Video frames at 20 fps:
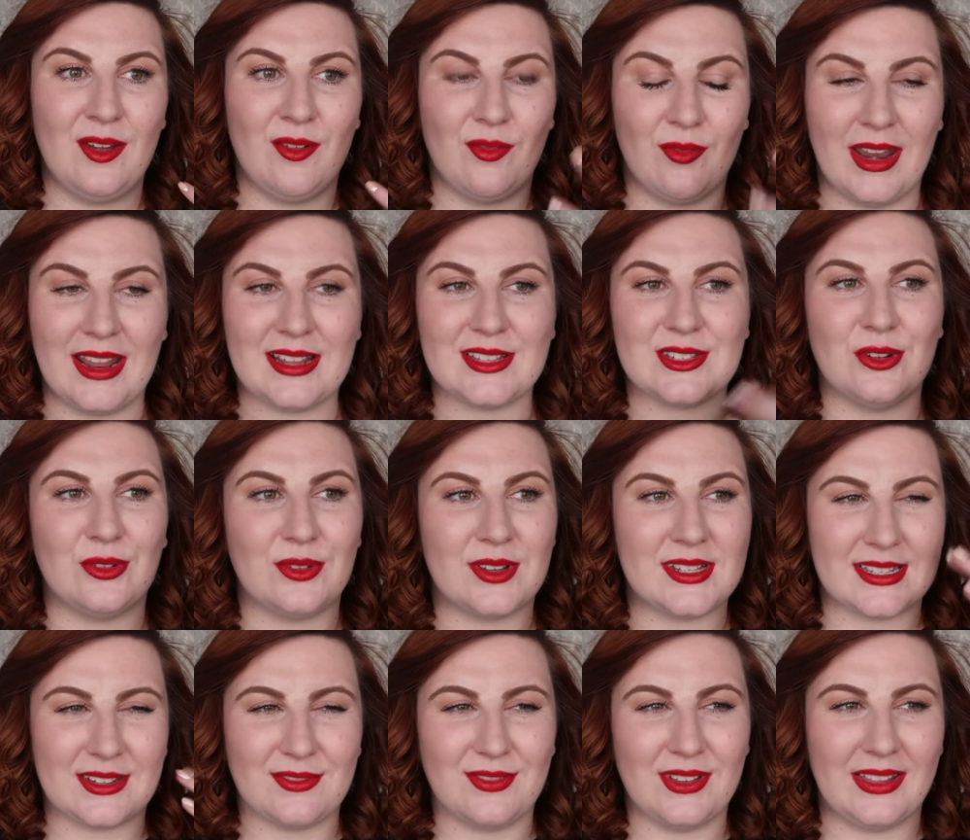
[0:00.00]
Retinol,
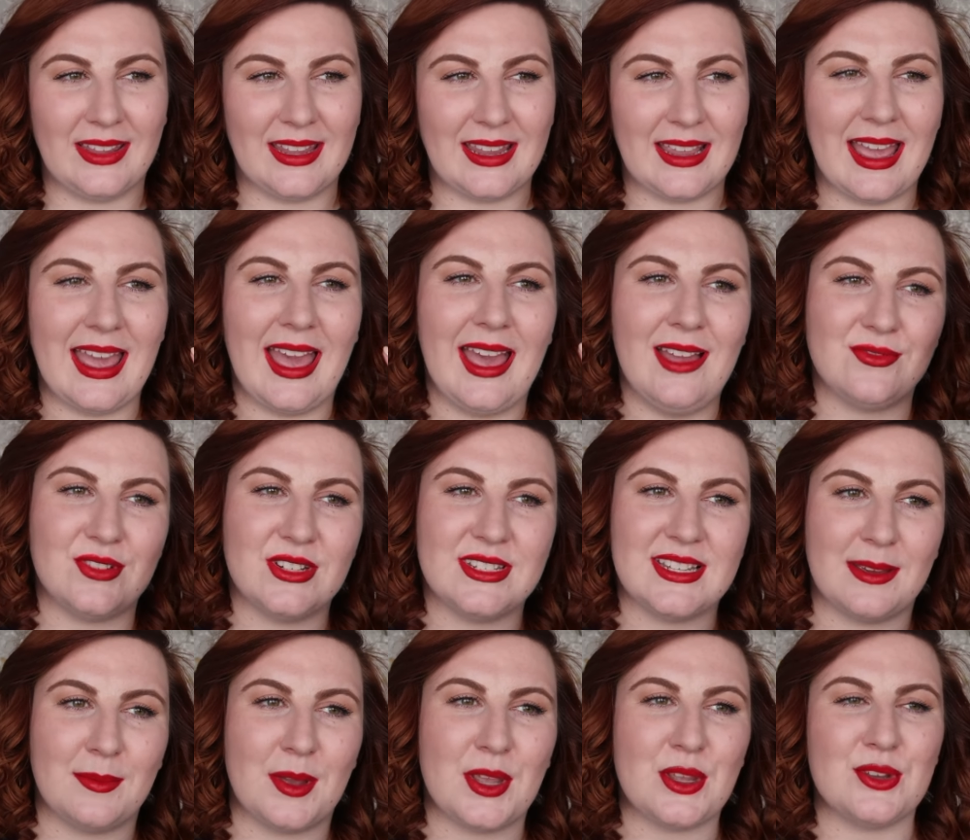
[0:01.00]
because I feel like every
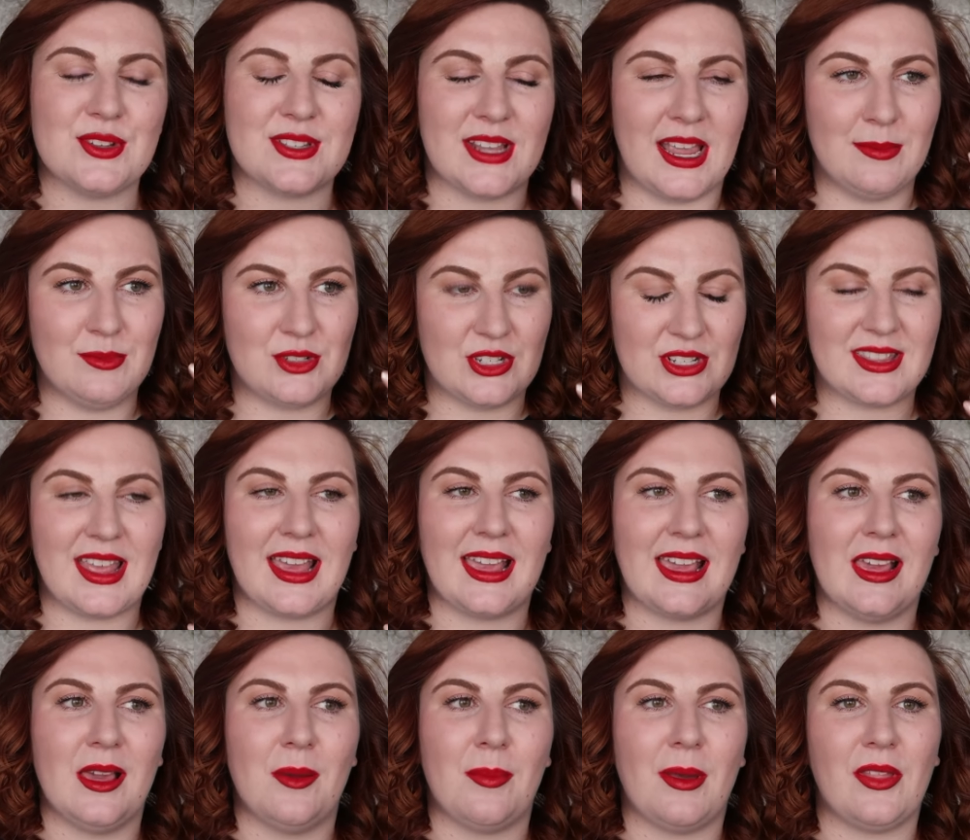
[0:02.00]
time I use it I'm just
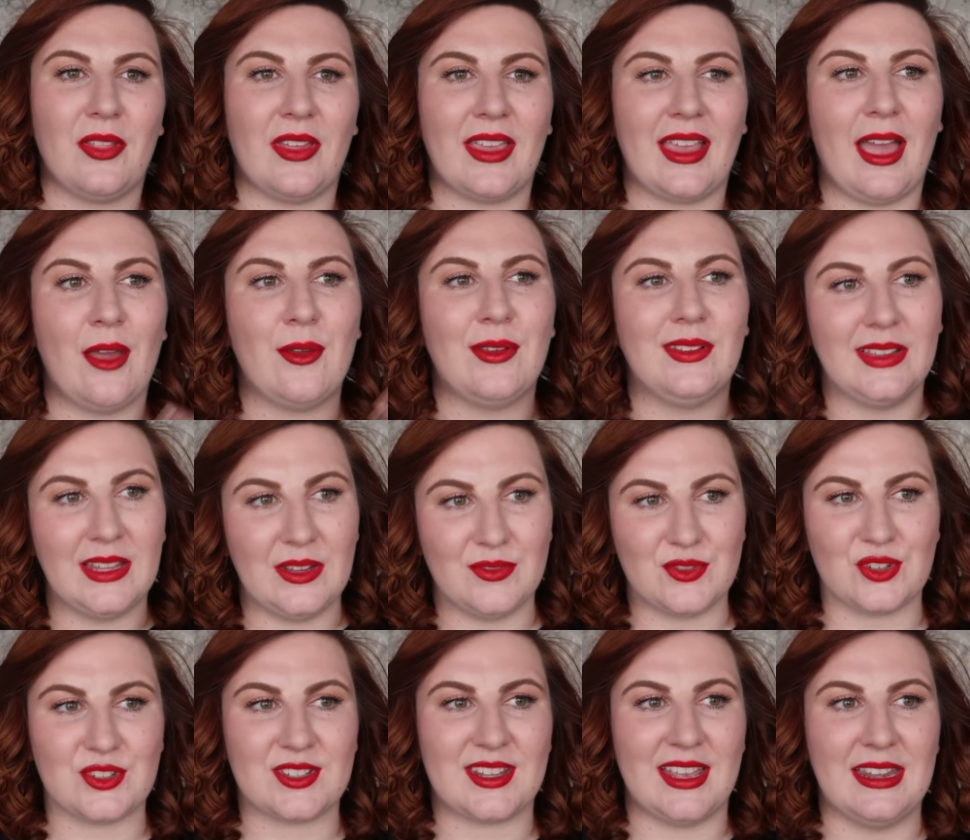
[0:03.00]
thinking about like how it leaves
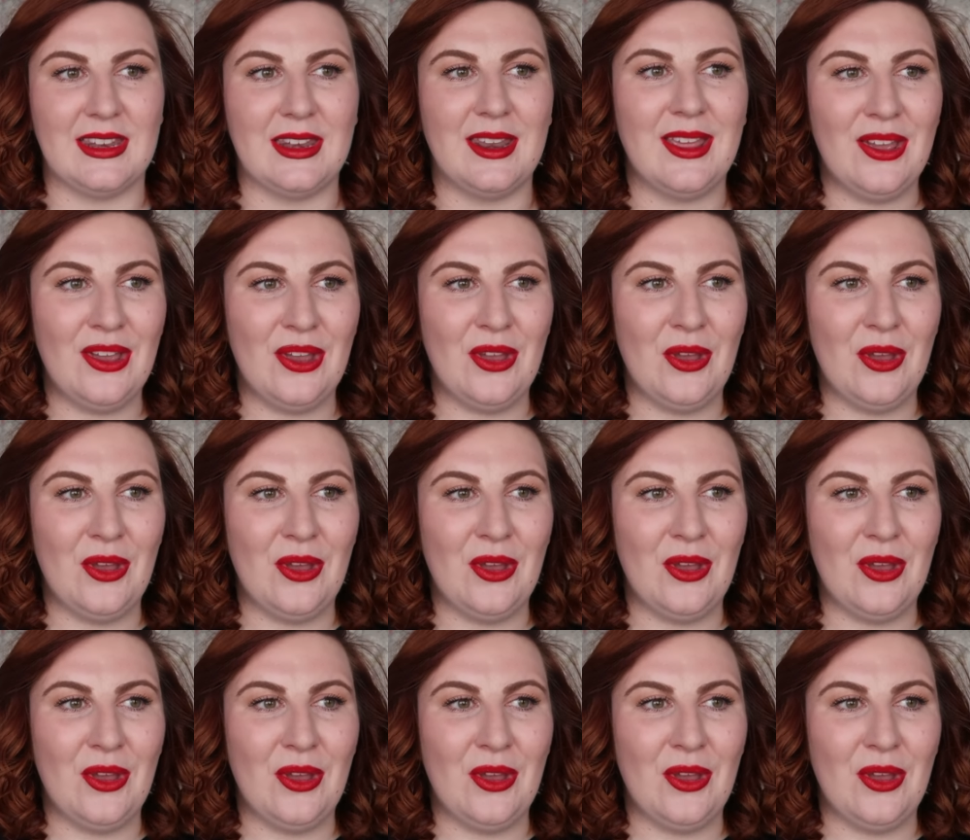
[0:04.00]
your skin